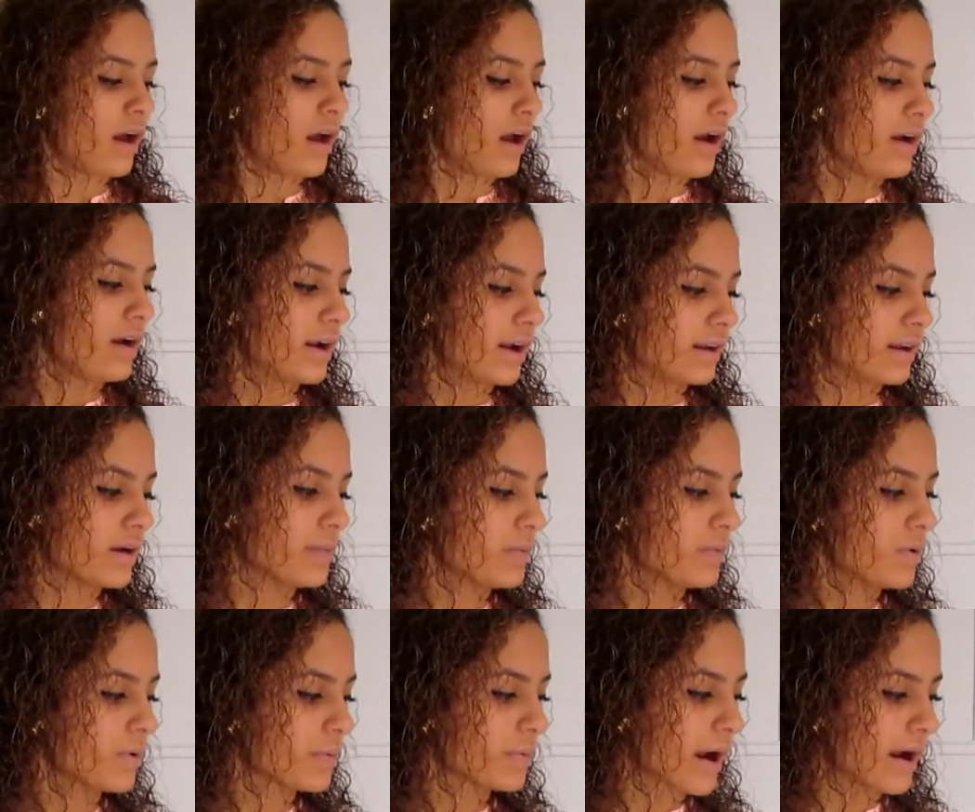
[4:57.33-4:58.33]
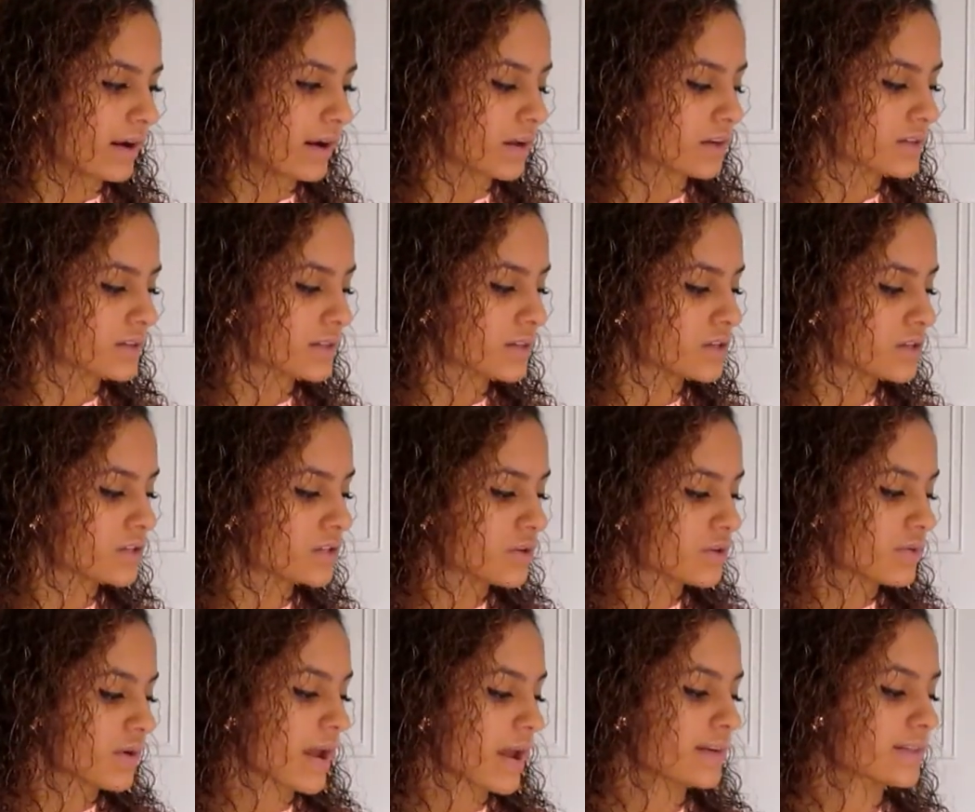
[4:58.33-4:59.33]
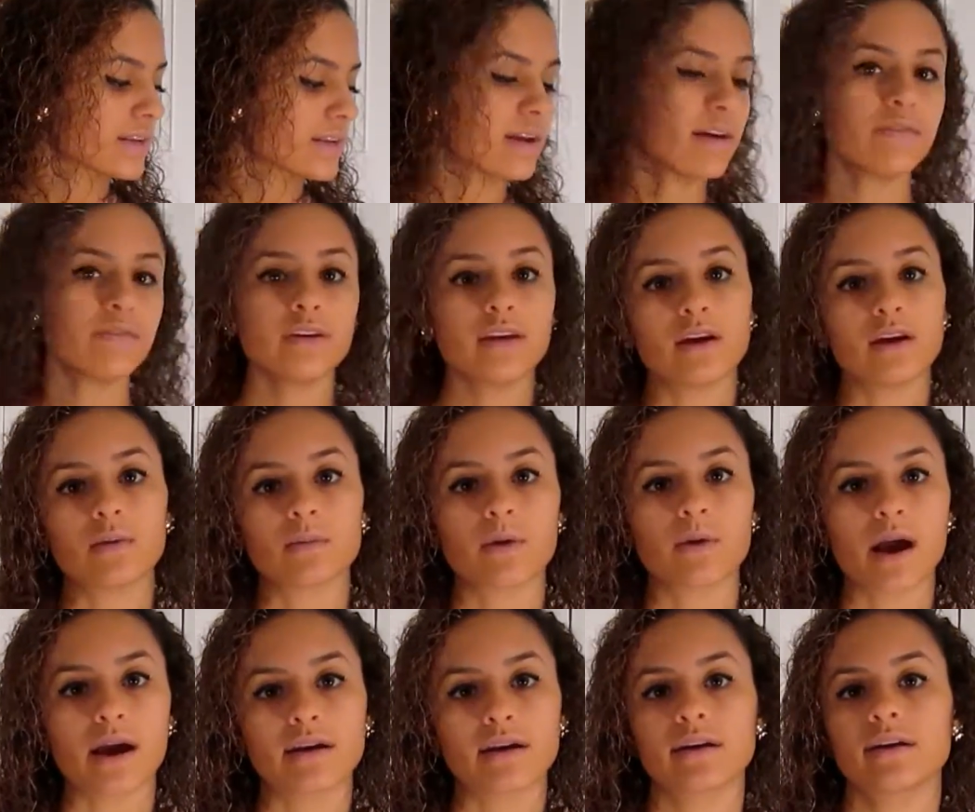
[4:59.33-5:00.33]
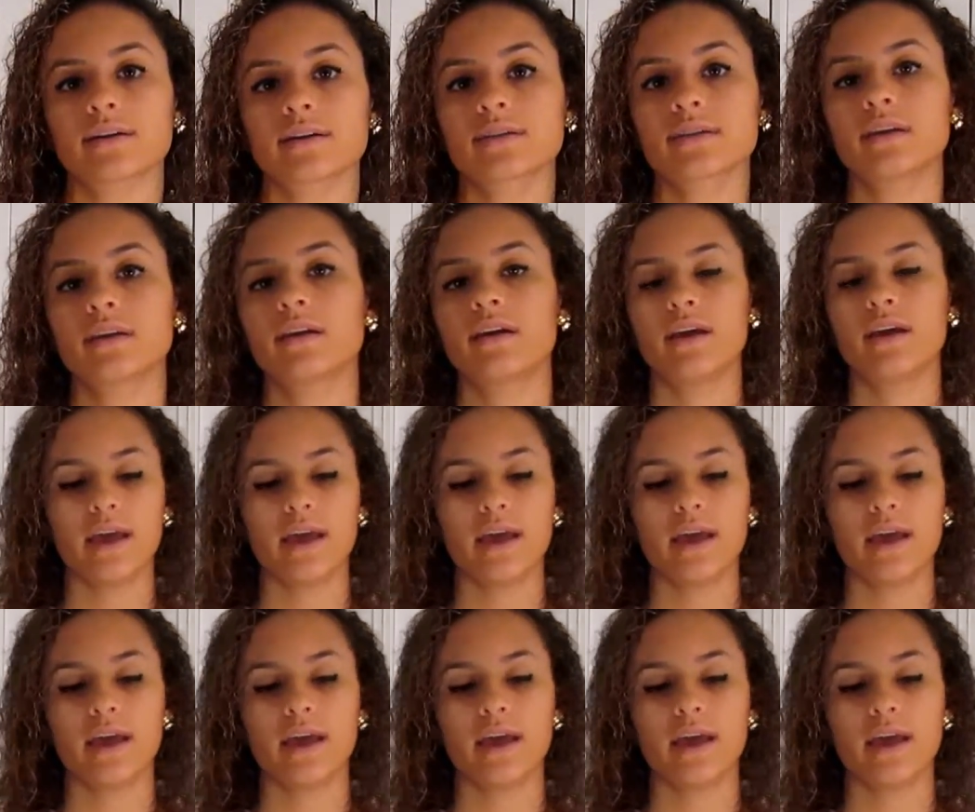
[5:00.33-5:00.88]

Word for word: Alright, a couple more products. So next I have a nail product,